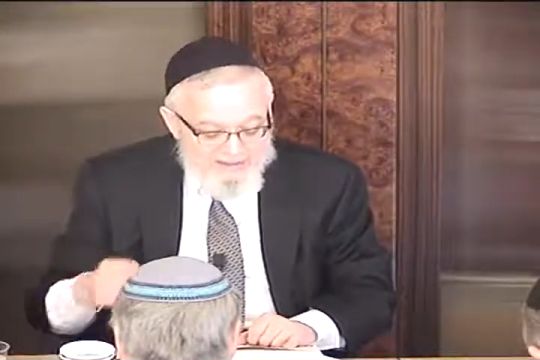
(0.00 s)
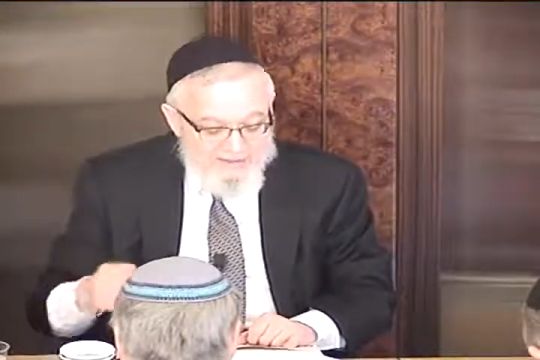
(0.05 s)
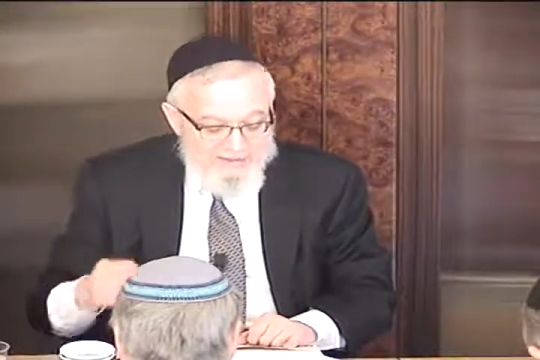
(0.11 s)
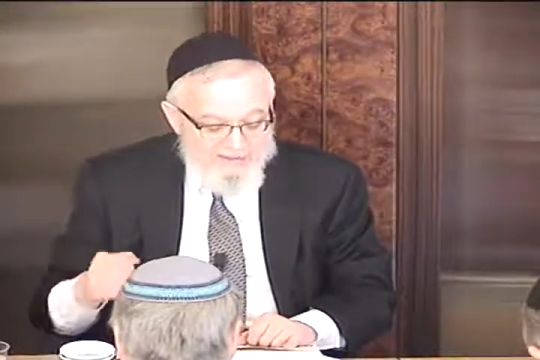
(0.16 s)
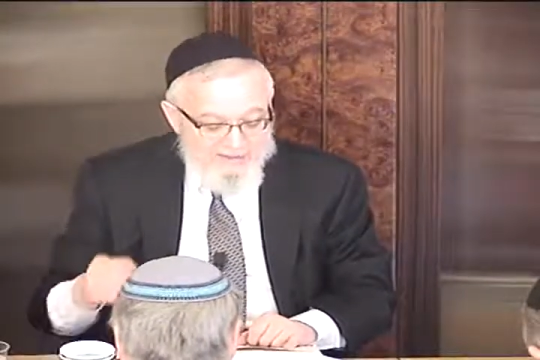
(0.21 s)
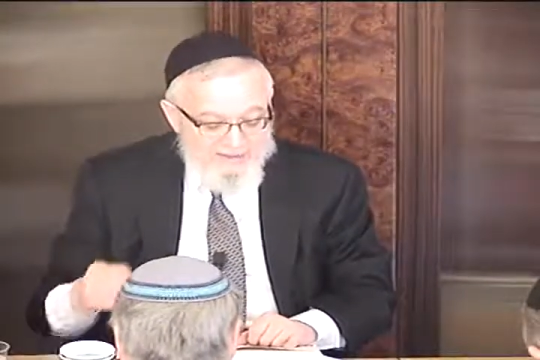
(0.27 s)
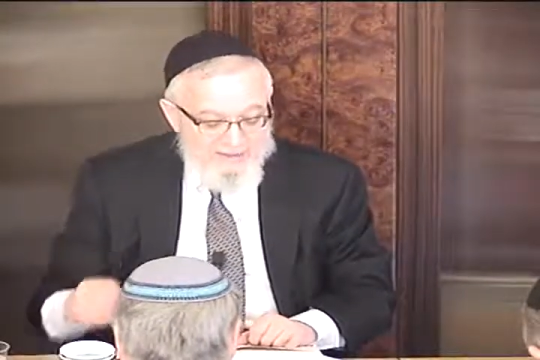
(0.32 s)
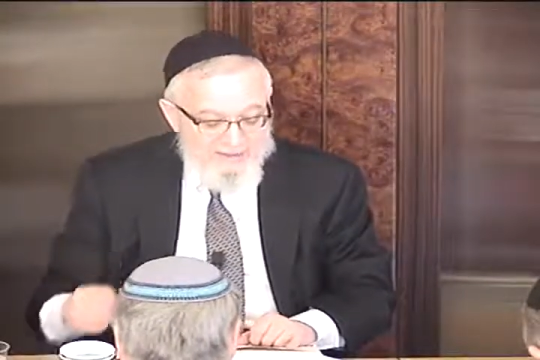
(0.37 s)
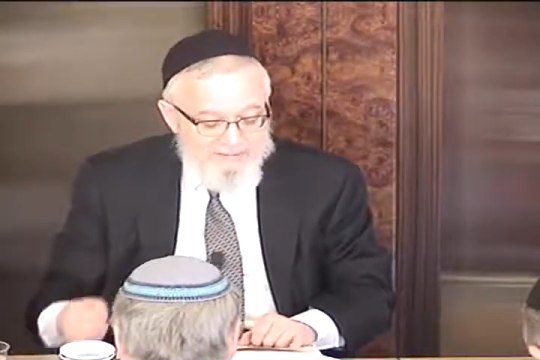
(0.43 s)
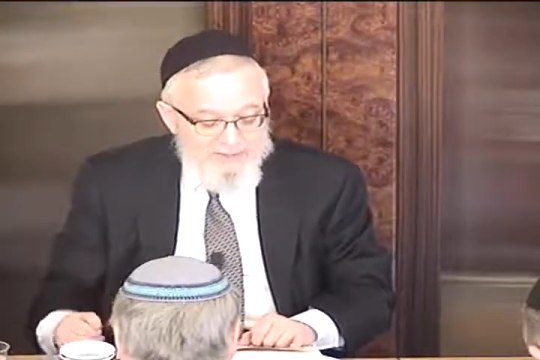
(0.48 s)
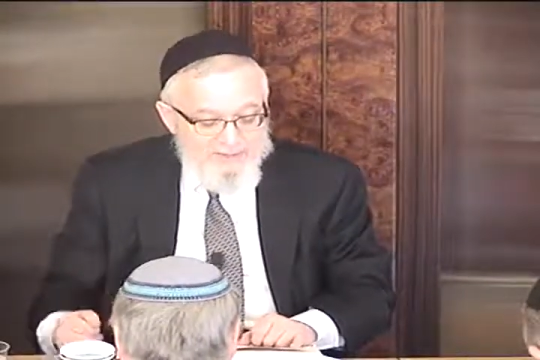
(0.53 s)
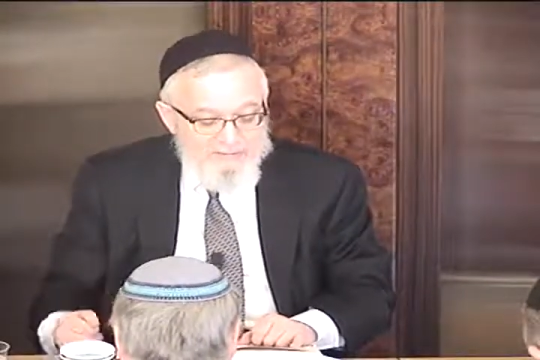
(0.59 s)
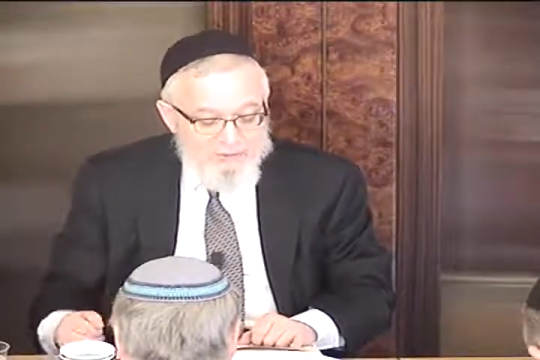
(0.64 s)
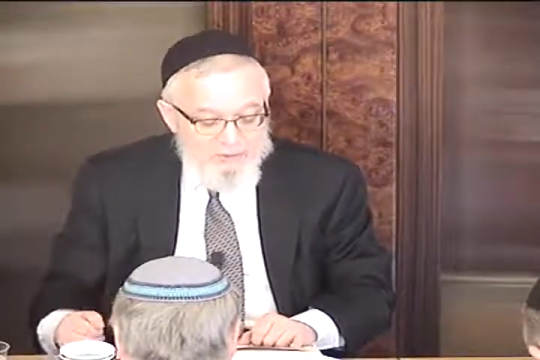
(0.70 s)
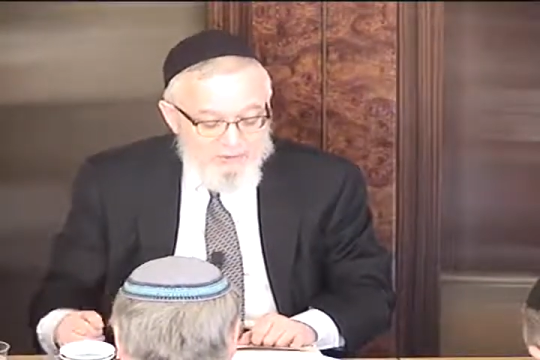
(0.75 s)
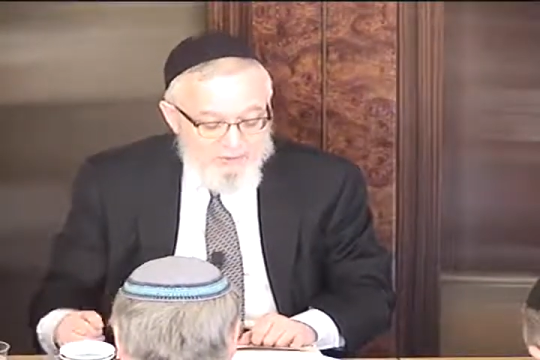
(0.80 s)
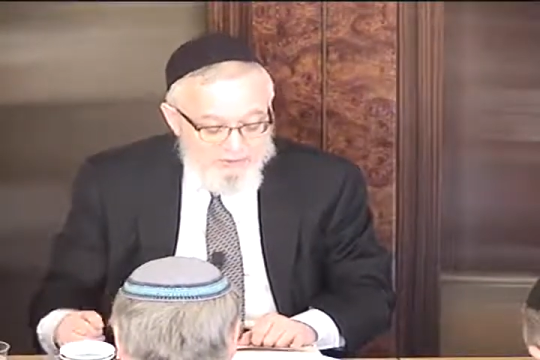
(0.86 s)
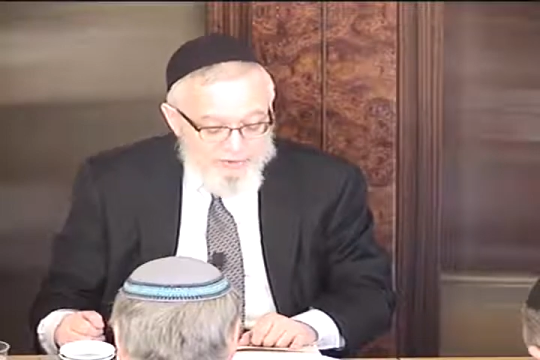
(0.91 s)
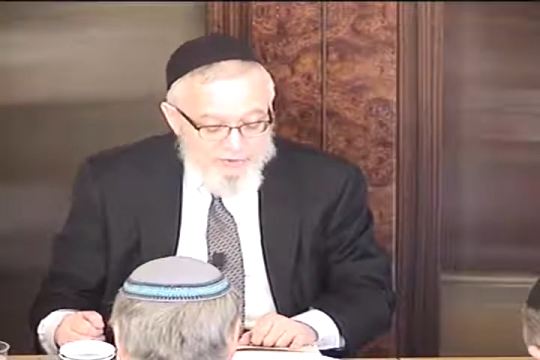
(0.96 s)
eschem
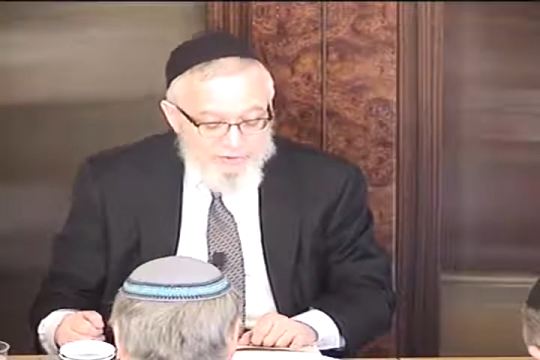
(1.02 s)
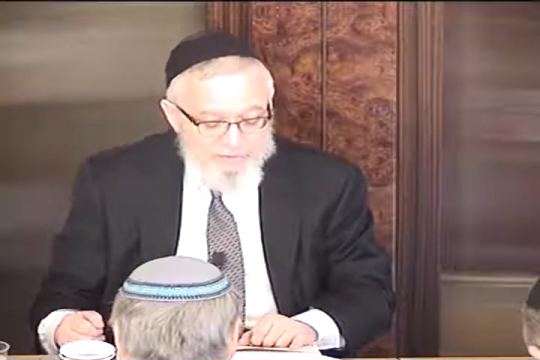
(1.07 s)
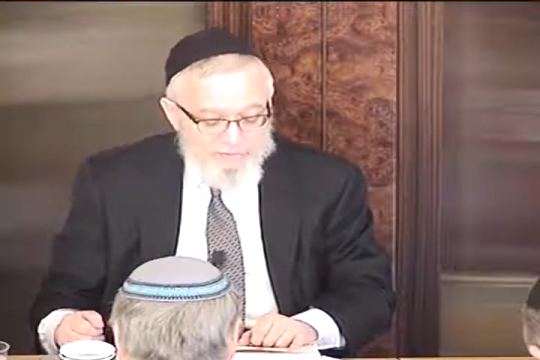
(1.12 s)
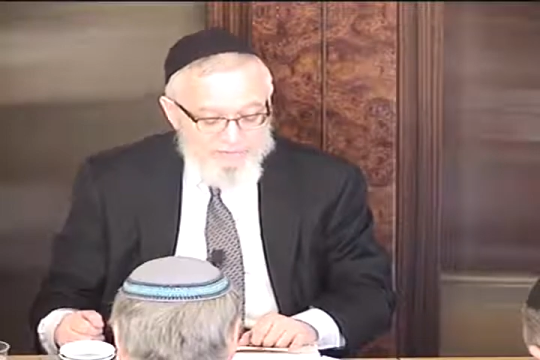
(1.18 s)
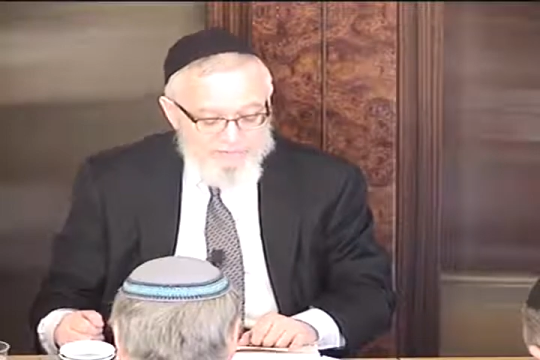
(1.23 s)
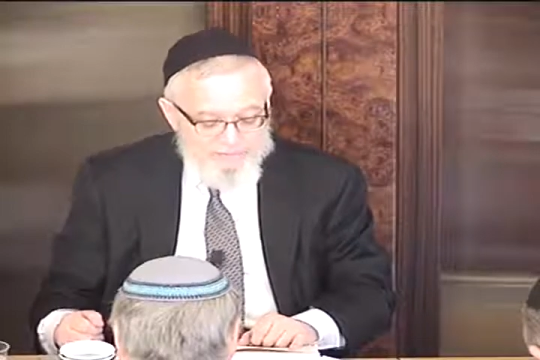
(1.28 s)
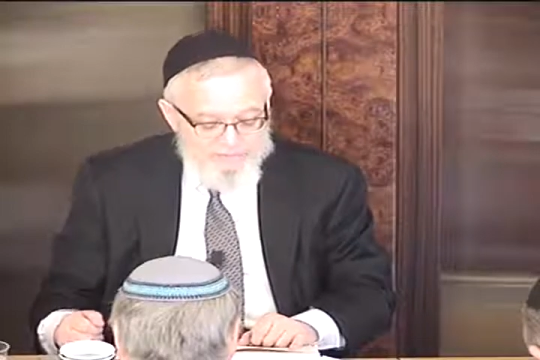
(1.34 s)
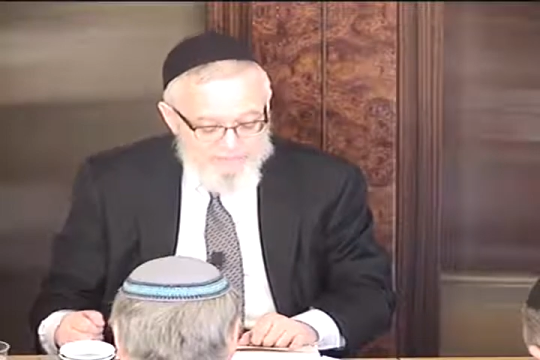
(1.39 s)
meavodosam,